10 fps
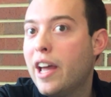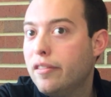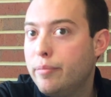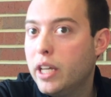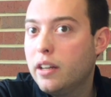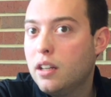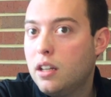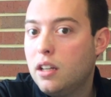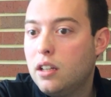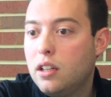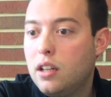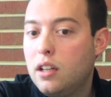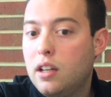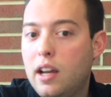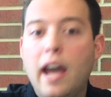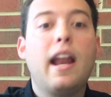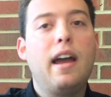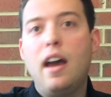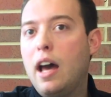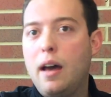have been. And
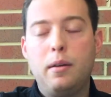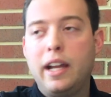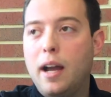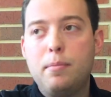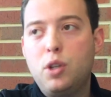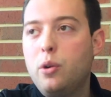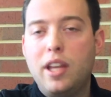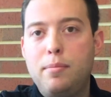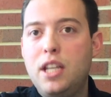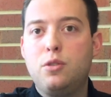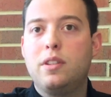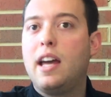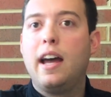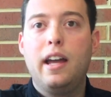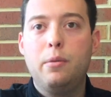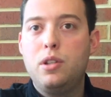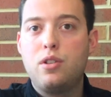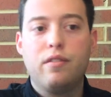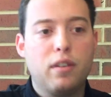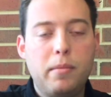I'm totally at peace with that. It was,
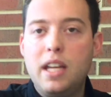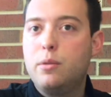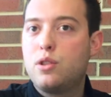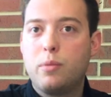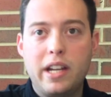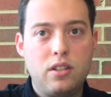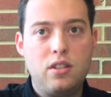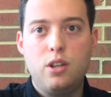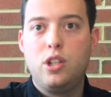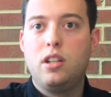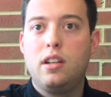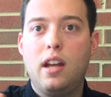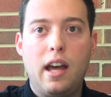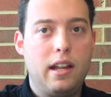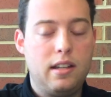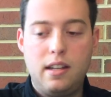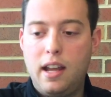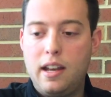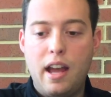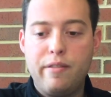for me, it was the right decision and
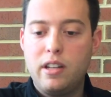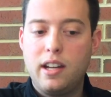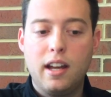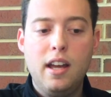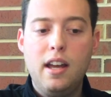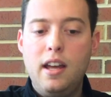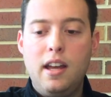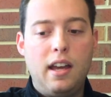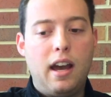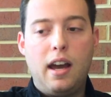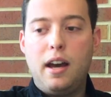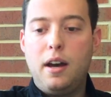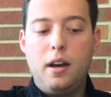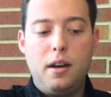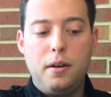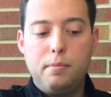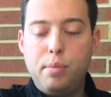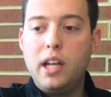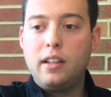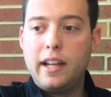everything.
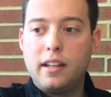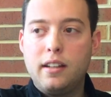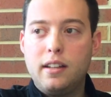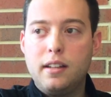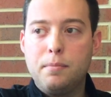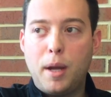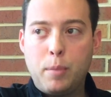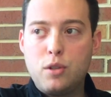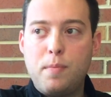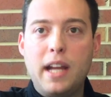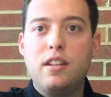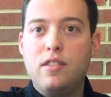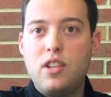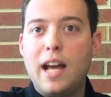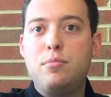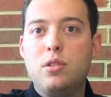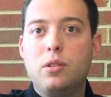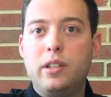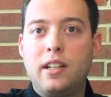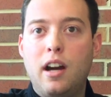But like my perspective is
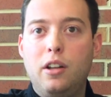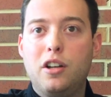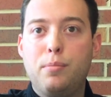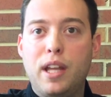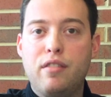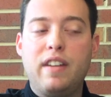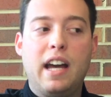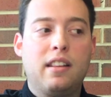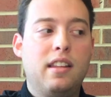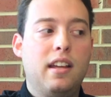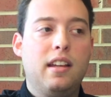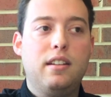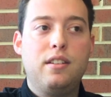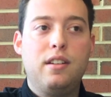absolutely colored by the fact that